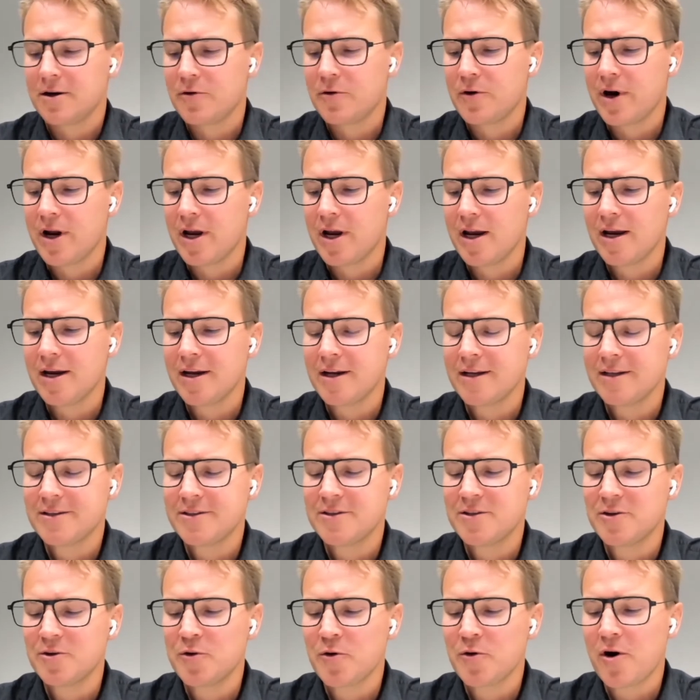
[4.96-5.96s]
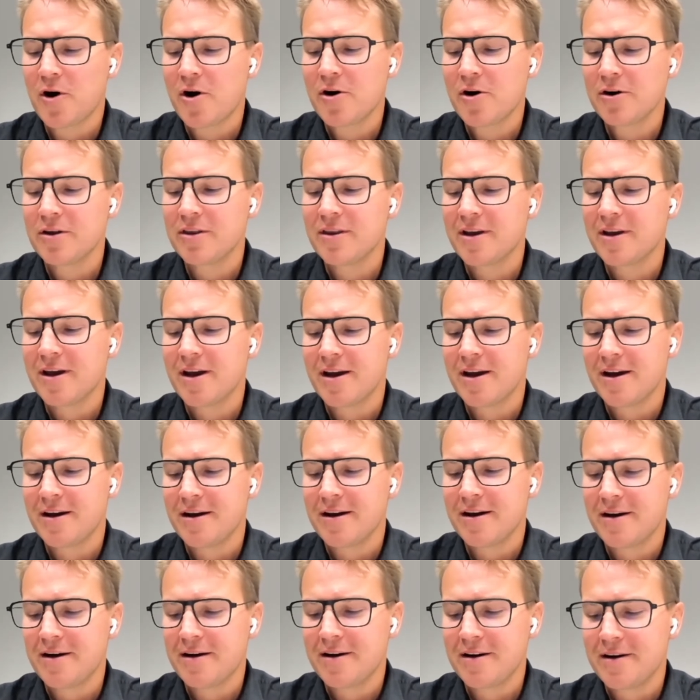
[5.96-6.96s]
Great. You are
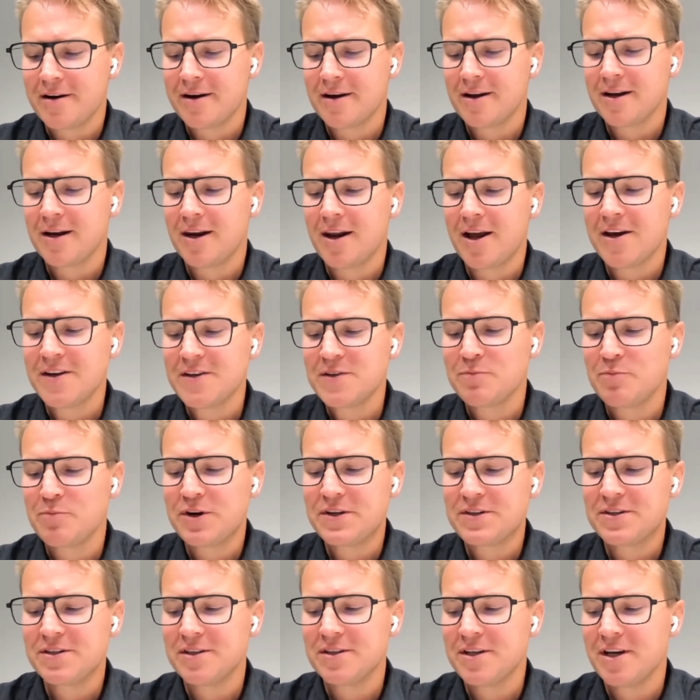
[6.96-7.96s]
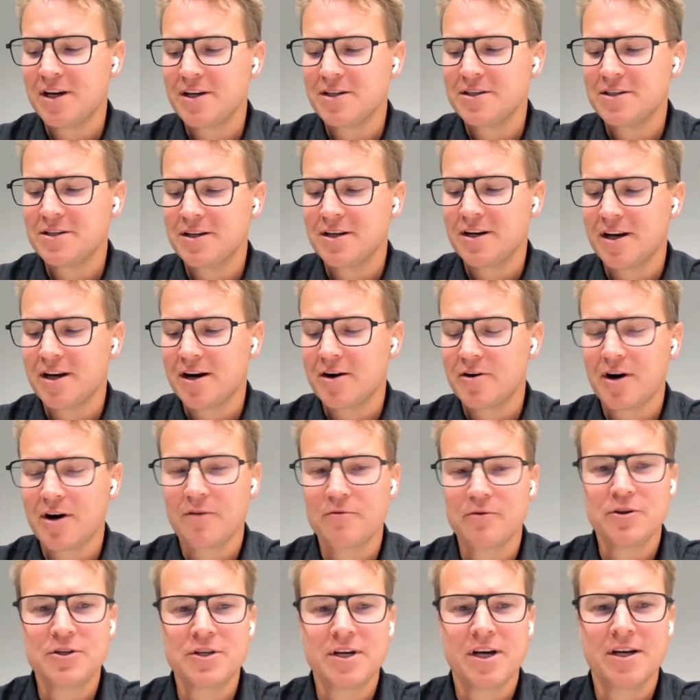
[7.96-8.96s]
the last presentation here.
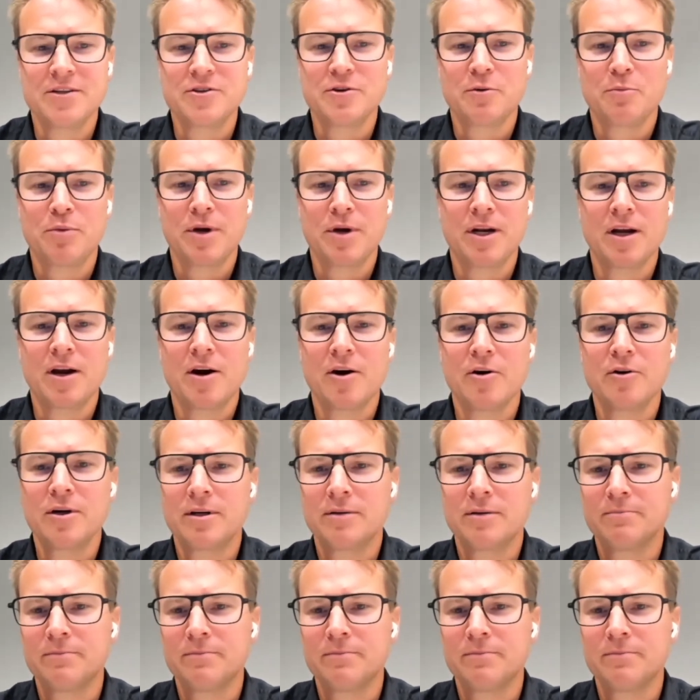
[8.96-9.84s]
Have you changed your PIN code?